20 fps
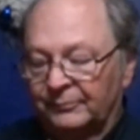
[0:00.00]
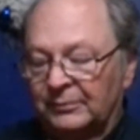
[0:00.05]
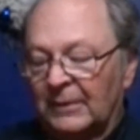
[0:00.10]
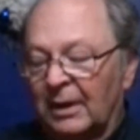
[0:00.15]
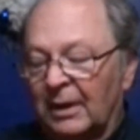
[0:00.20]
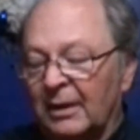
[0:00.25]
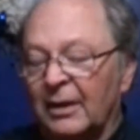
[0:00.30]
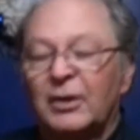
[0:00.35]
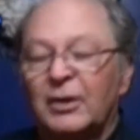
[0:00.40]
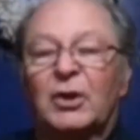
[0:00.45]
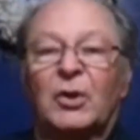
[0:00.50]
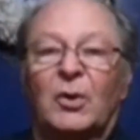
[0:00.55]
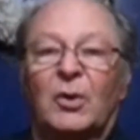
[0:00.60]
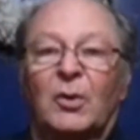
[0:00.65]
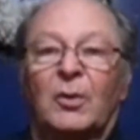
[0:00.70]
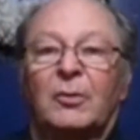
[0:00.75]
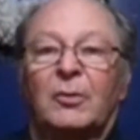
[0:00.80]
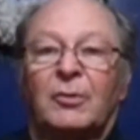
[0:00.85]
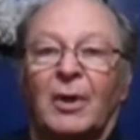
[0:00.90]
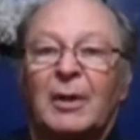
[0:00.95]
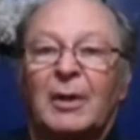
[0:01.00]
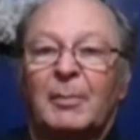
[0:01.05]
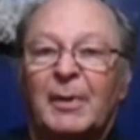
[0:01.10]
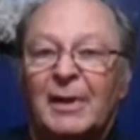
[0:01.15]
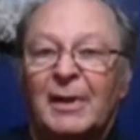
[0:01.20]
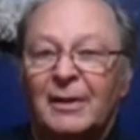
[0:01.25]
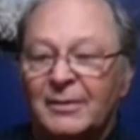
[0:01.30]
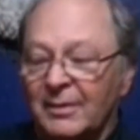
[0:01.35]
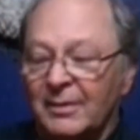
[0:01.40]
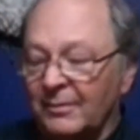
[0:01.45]
I'll let you try to
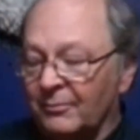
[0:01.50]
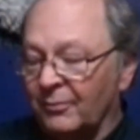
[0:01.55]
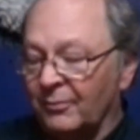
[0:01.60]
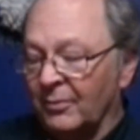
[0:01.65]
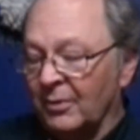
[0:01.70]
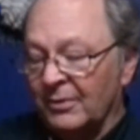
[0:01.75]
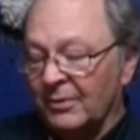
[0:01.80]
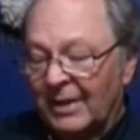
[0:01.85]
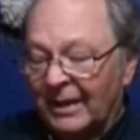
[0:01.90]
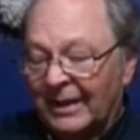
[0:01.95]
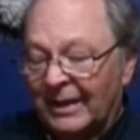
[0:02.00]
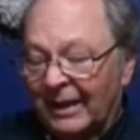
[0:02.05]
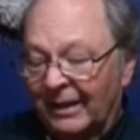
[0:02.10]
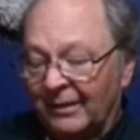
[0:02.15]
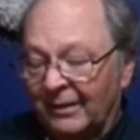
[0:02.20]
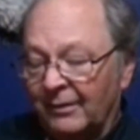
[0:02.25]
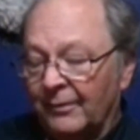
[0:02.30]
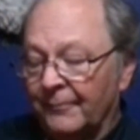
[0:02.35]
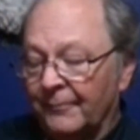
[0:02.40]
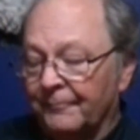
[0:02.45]
pronounce it because I can't.